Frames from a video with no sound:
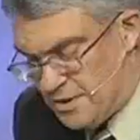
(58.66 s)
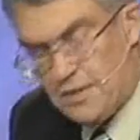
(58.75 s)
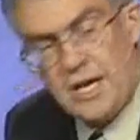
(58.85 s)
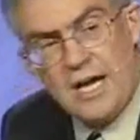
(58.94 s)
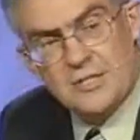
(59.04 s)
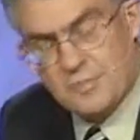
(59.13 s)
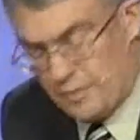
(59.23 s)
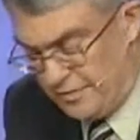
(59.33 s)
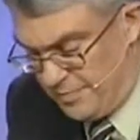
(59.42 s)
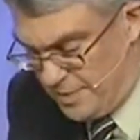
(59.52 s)
to the
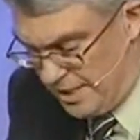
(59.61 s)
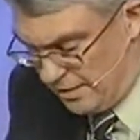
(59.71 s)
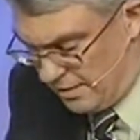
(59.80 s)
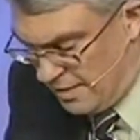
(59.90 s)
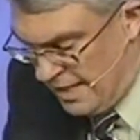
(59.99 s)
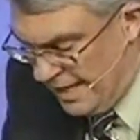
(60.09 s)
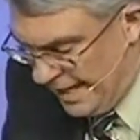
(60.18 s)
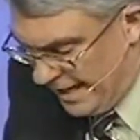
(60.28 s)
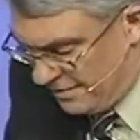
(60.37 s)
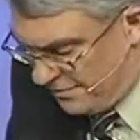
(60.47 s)
Gospel of Peter
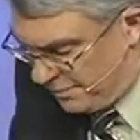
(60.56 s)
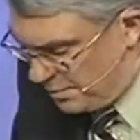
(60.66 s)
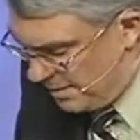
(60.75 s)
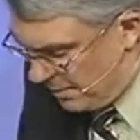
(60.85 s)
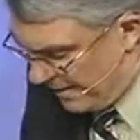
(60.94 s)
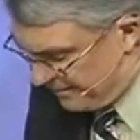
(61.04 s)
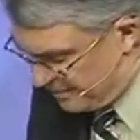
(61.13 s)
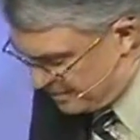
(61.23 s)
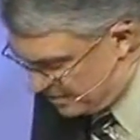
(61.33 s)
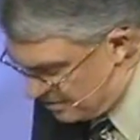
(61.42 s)
and 3
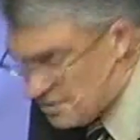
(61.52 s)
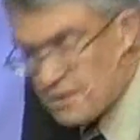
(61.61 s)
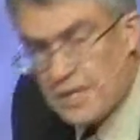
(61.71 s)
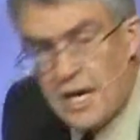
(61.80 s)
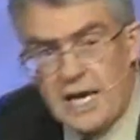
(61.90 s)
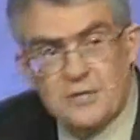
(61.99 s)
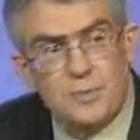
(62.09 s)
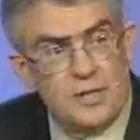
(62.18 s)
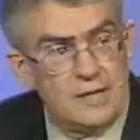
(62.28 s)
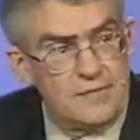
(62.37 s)
references to the
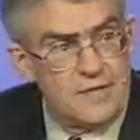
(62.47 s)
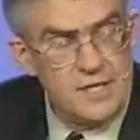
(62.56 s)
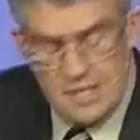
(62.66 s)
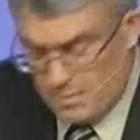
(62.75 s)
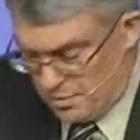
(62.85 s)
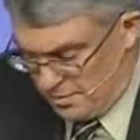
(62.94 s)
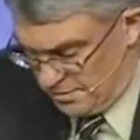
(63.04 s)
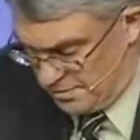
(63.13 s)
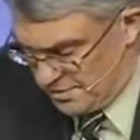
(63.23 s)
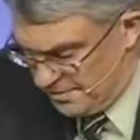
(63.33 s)
Gospel of the
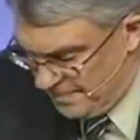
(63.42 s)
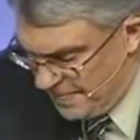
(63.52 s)
Hebrews.